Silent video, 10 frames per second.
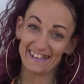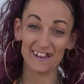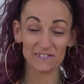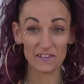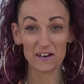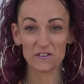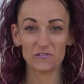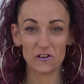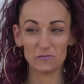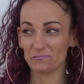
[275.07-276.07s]
yeah, there's a lot
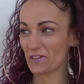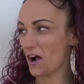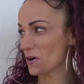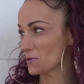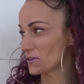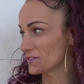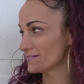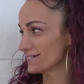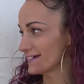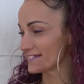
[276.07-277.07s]
of um,
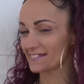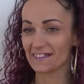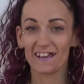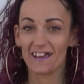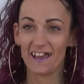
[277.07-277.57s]
awkwardness,